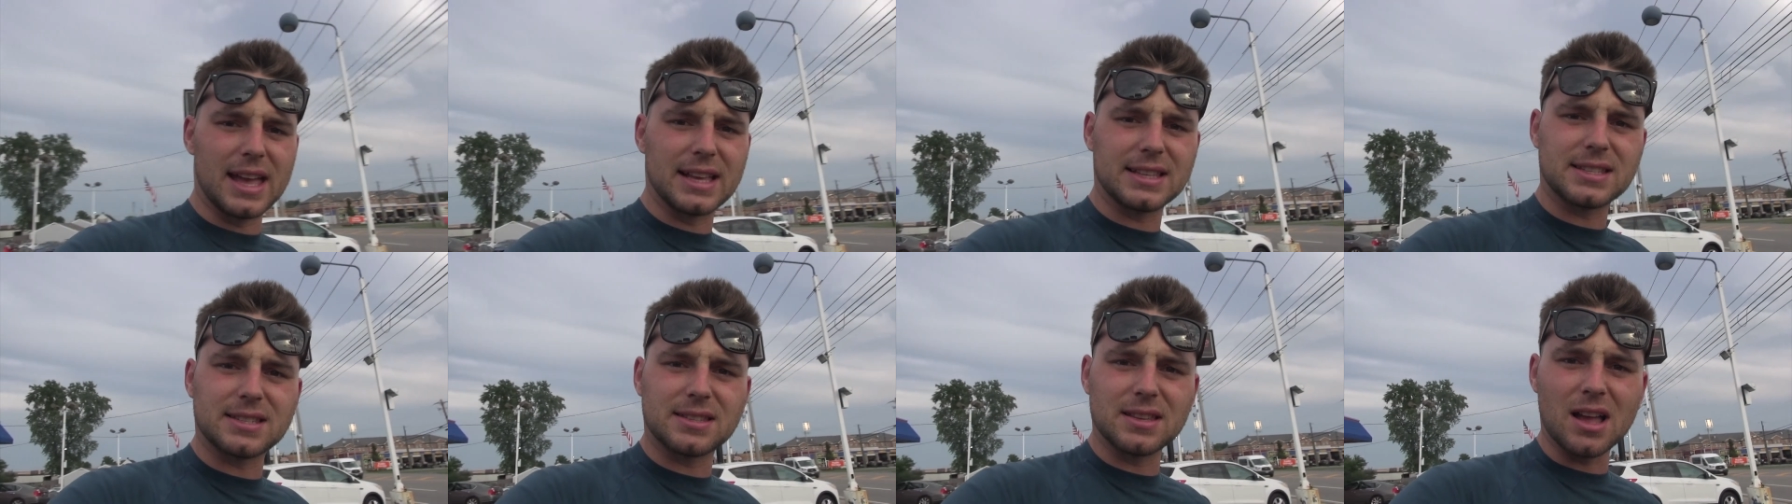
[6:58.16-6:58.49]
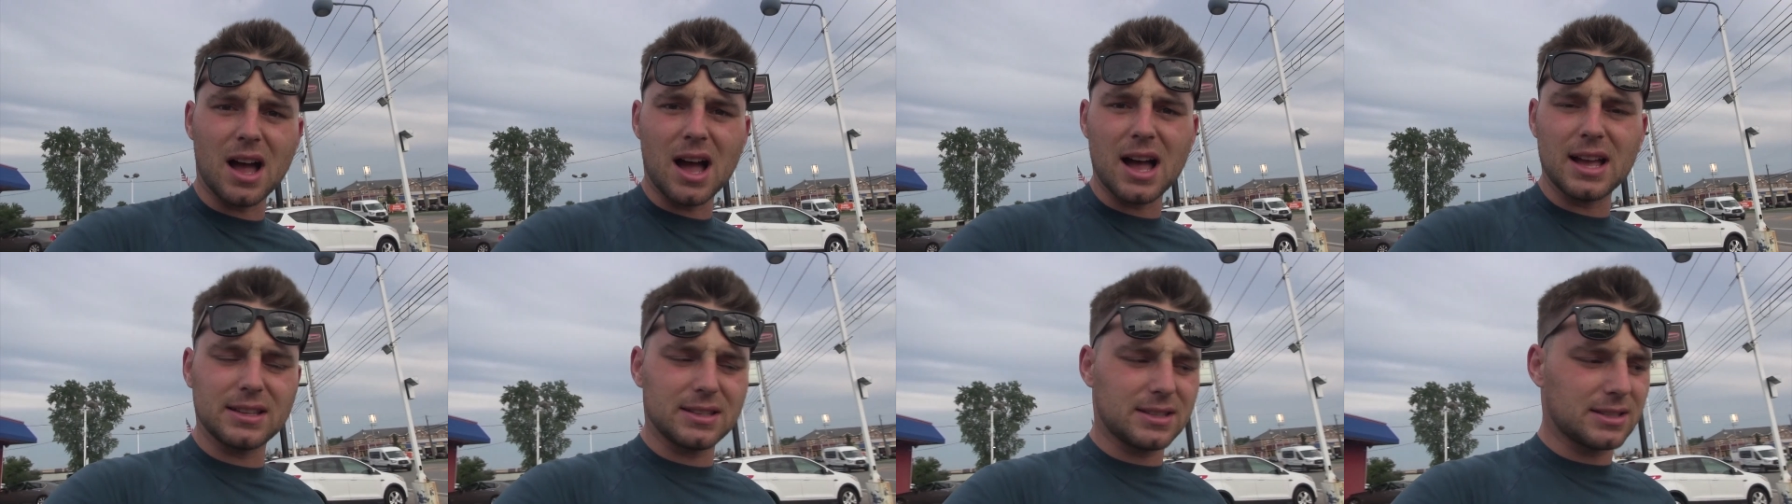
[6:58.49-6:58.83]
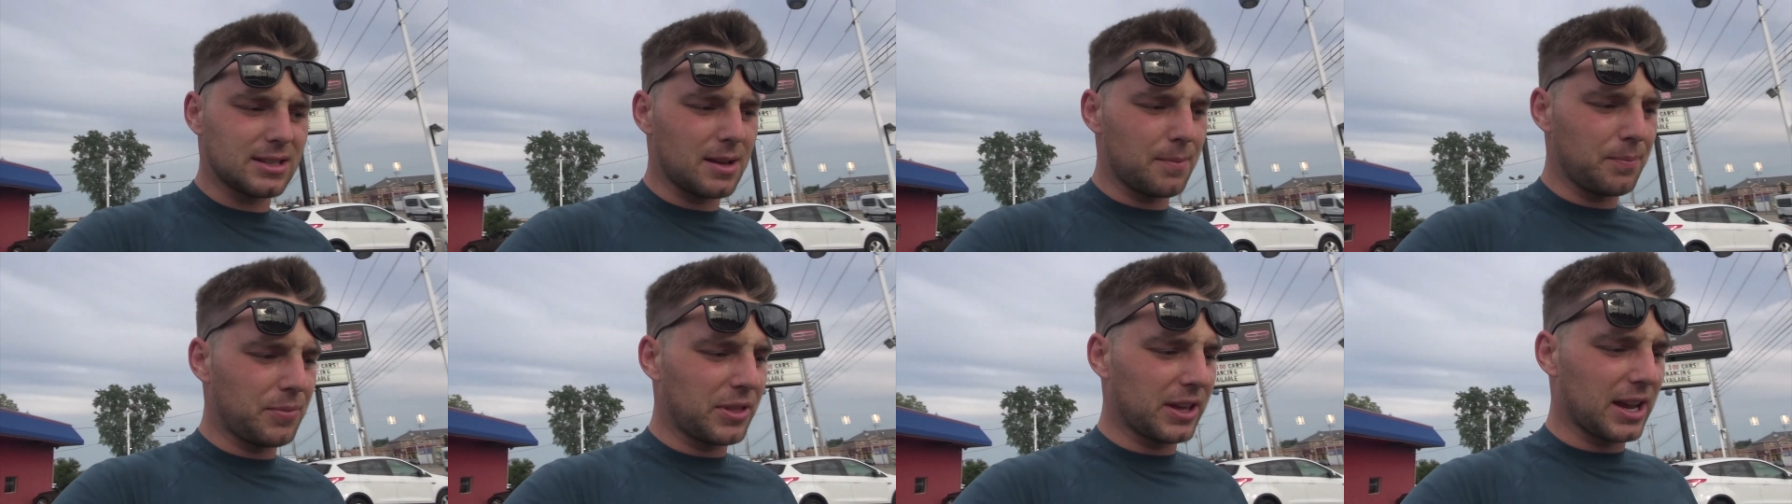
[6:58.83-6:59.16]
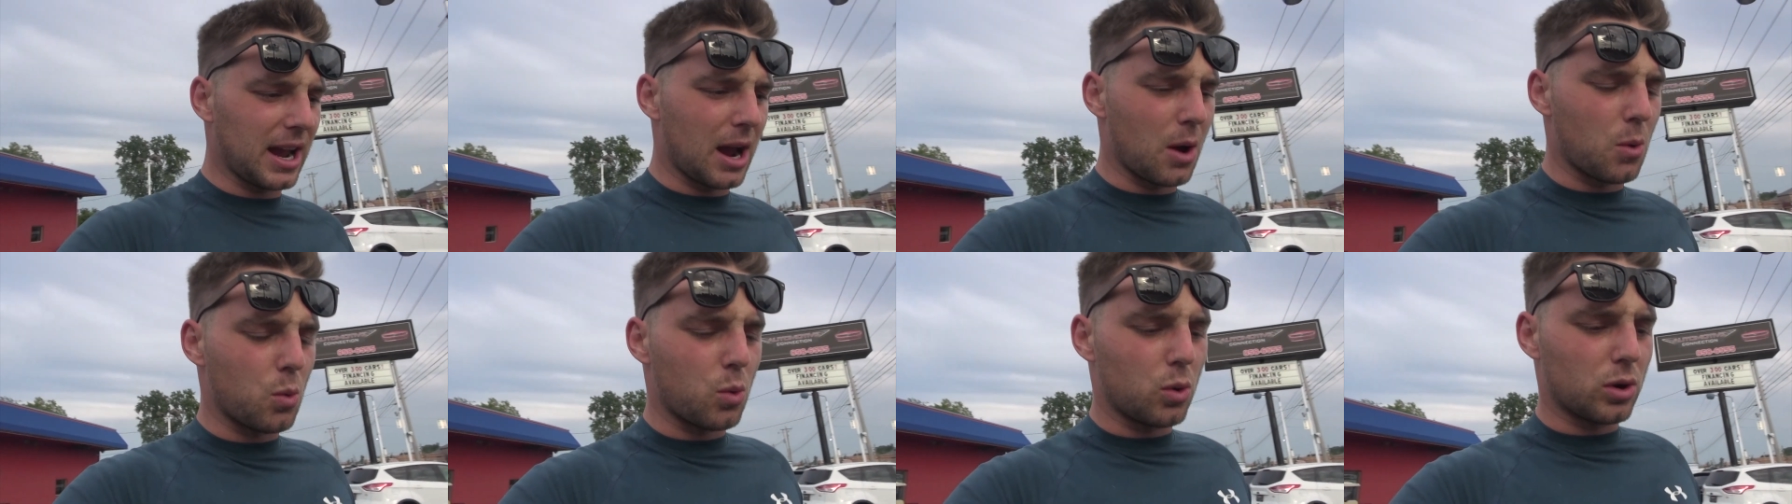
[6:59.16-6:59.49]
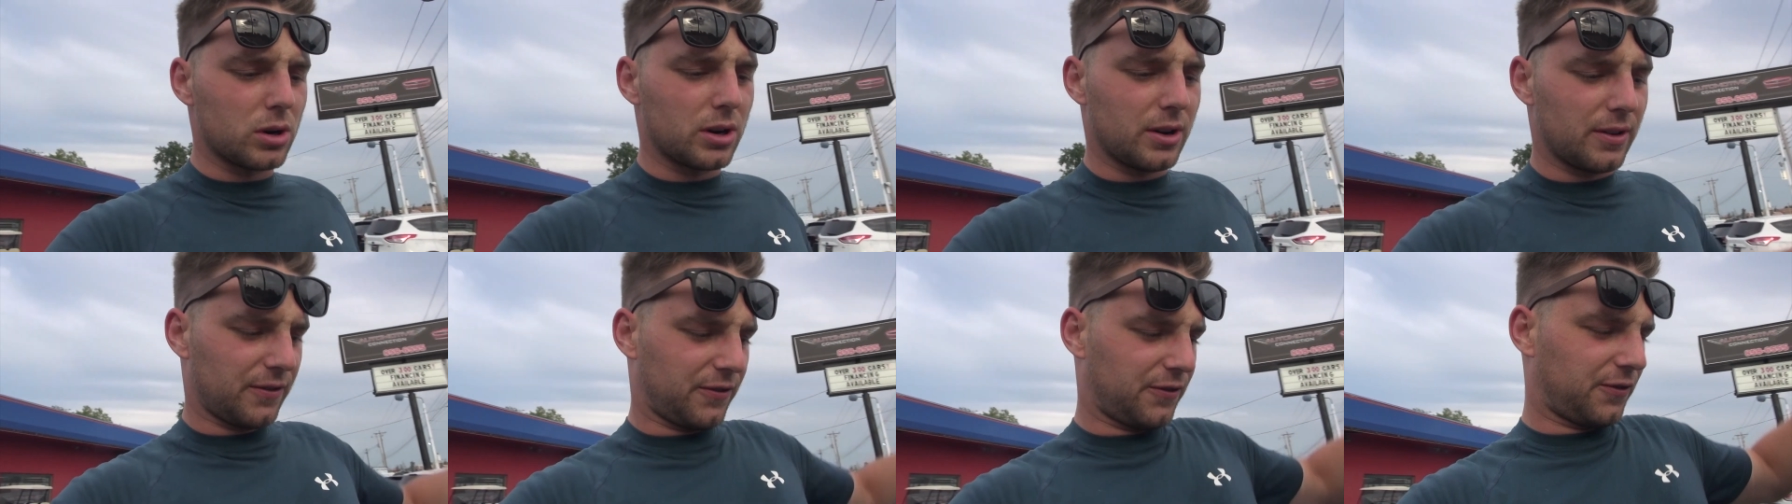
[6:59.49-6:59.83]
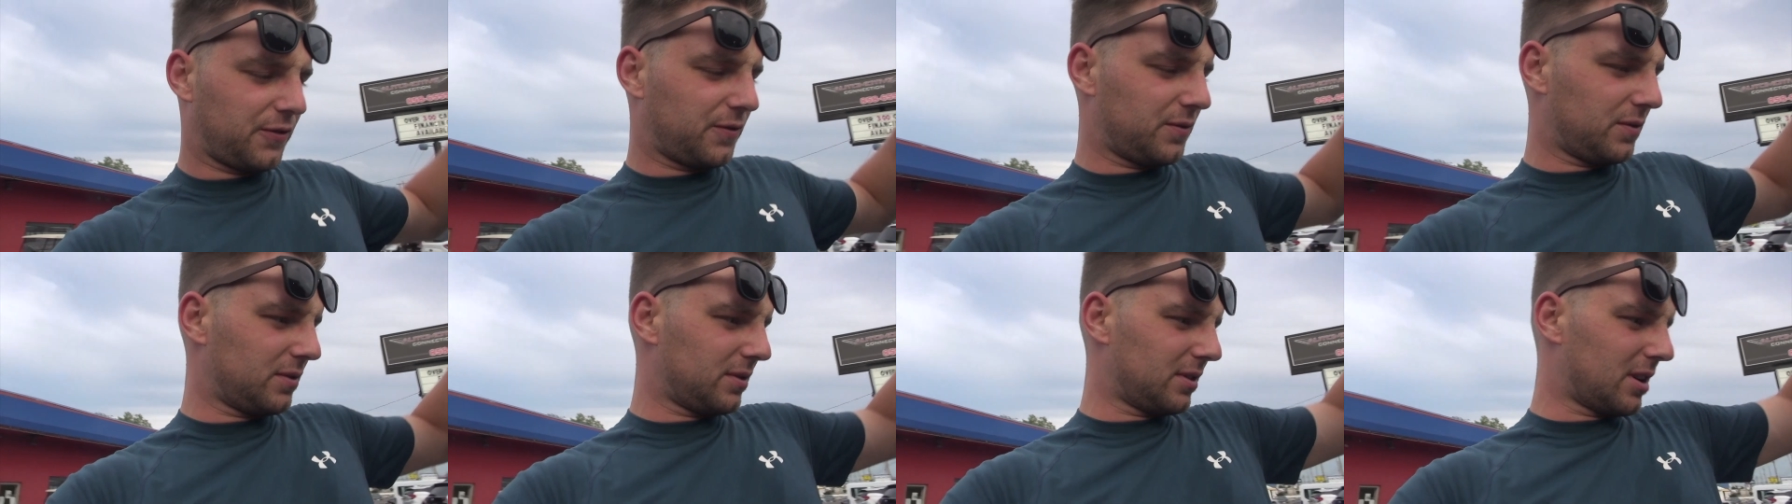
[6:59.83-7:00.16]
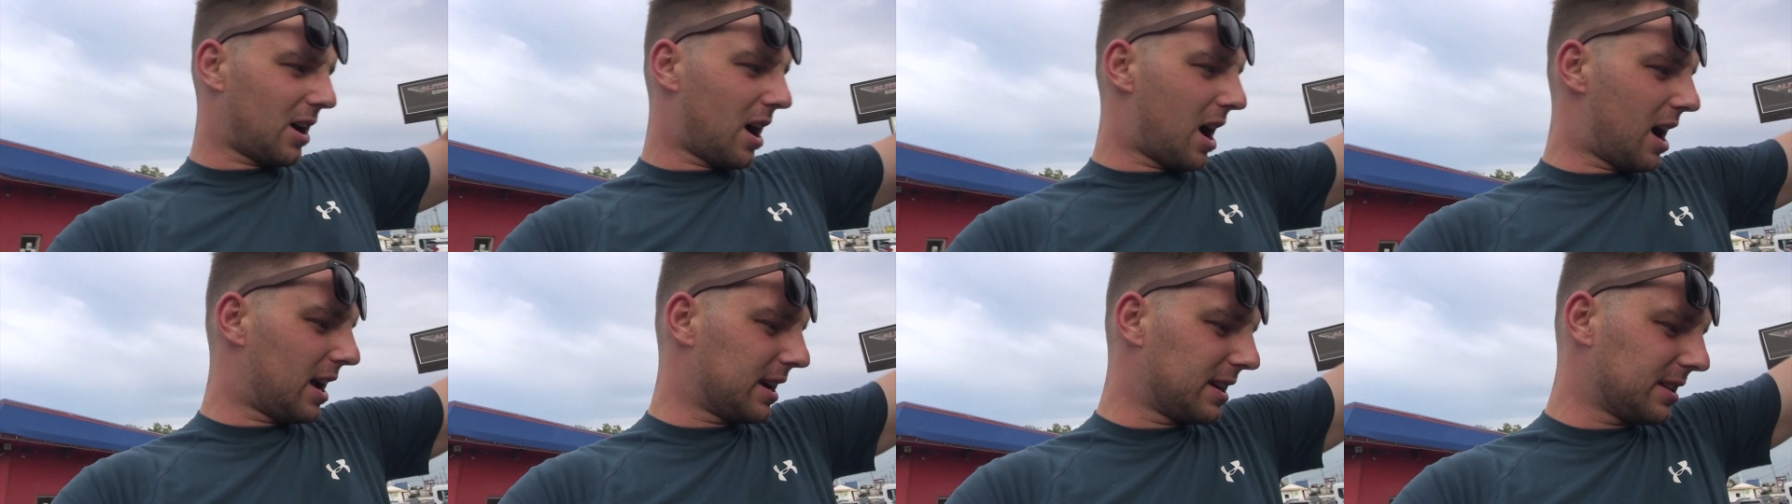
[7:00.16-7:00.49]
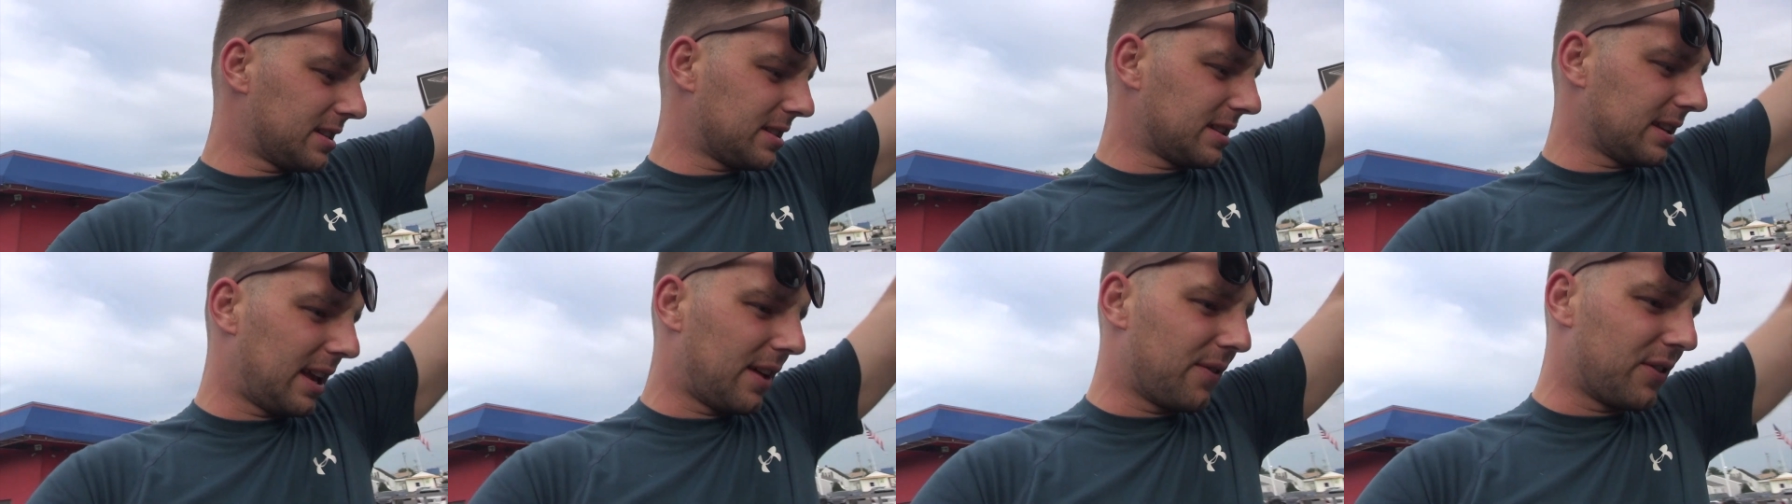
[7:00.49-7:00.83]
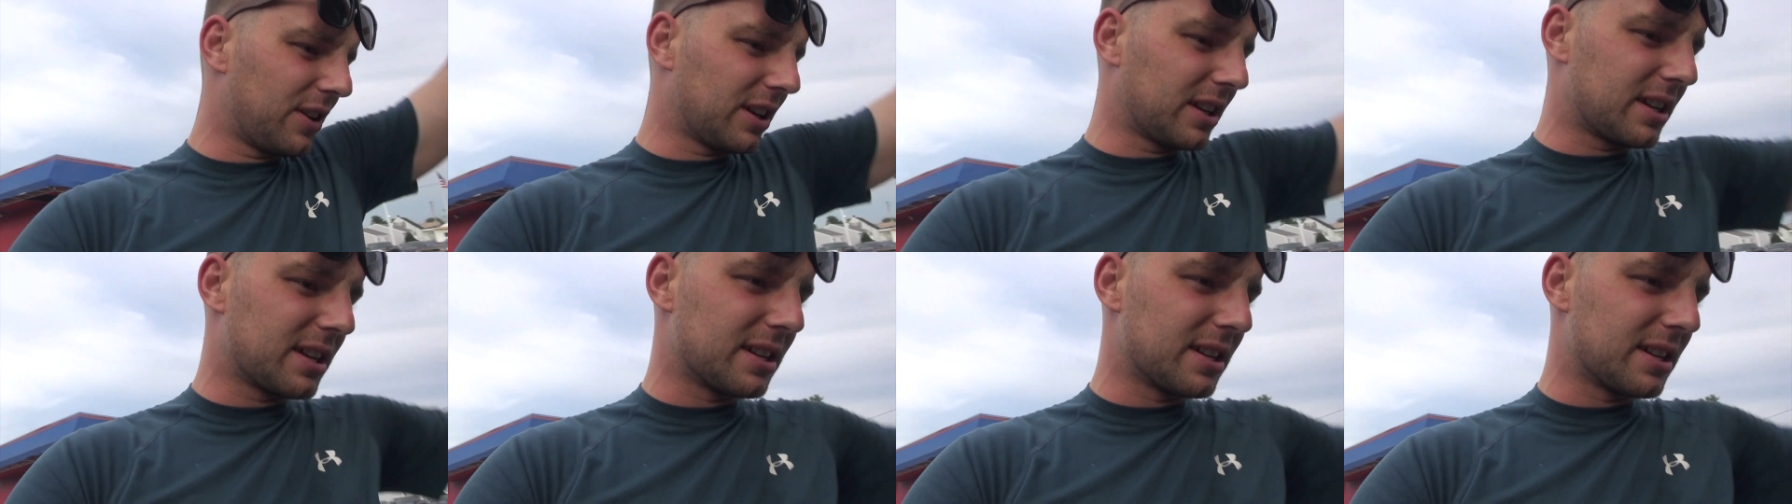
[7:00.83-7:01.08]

It's not something I would have honestly even